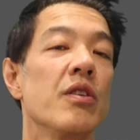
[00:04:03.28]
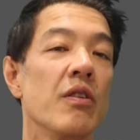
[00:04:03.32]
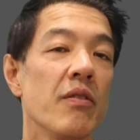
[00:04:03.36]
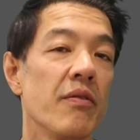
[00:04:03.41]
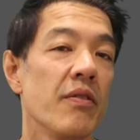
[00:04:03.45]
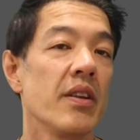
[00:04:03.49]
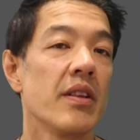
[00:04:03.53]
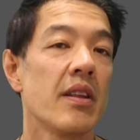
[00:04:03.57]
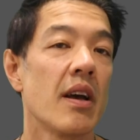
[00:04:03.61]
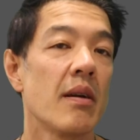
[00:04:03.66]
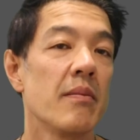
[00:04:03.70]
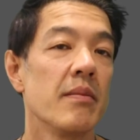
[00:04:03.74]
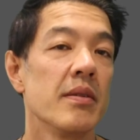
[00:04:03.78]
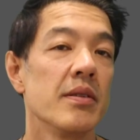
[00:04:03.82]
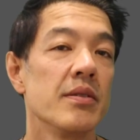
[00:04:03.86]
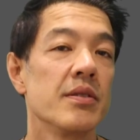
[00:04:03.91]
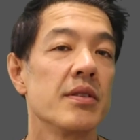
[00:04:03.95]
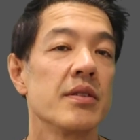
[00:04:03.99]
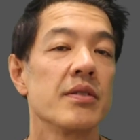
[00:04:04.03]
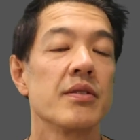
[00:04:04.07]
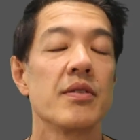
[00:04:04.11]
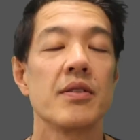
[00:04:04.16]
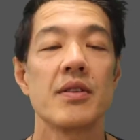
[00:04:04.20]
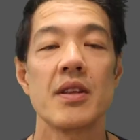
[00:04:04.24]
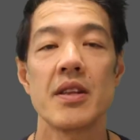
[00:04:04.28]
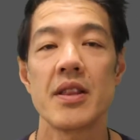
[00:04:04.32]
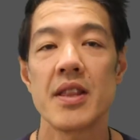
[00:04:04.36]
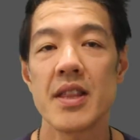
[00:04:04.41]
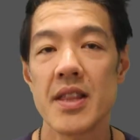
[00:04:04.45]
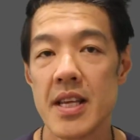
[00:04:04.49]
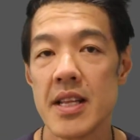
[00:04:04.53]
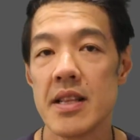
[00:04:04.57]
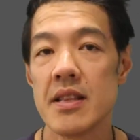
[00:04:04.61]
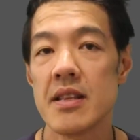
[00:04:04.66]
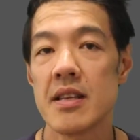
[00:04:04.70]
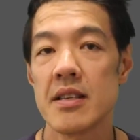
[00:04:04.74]
UV damage to the
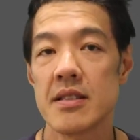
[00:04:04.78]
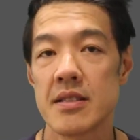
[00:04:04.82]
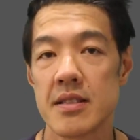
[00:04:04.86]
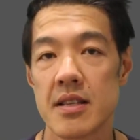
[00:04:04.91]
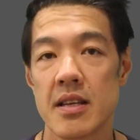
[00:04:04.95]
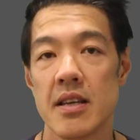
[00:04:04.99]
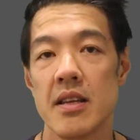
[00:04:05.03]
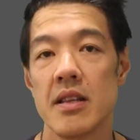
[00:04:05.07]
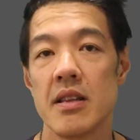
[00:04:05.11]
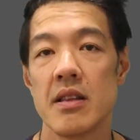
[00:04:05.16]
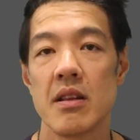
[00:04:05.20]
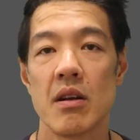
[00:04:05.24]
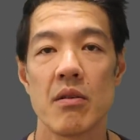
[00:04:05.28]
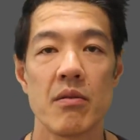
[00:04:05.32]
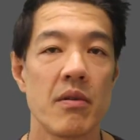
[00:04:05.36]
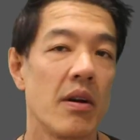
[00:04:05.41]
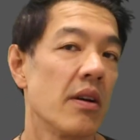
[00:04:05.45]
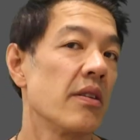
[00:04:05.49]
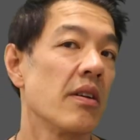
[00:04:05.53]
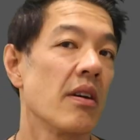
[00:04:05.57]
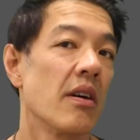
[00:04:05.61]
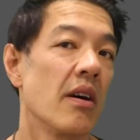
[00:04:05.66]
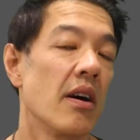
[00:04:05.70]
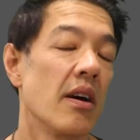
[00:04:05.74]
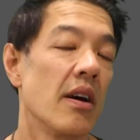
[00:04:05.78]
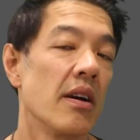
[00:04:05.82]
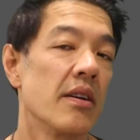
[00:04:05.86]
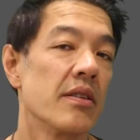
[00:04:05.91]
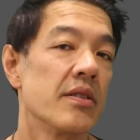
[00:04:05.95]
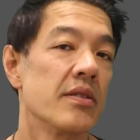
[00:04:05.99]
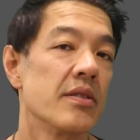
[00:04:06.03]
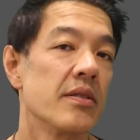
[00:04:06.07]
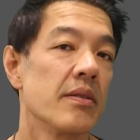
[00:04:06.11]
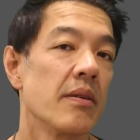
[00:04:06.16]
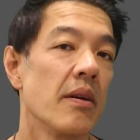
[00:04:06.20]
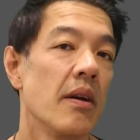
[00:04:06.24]
thin skin around your
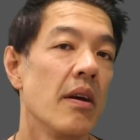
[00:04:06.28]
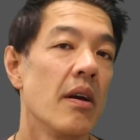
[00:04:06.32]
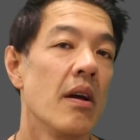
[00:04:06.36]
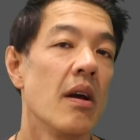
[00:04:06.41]
eyes.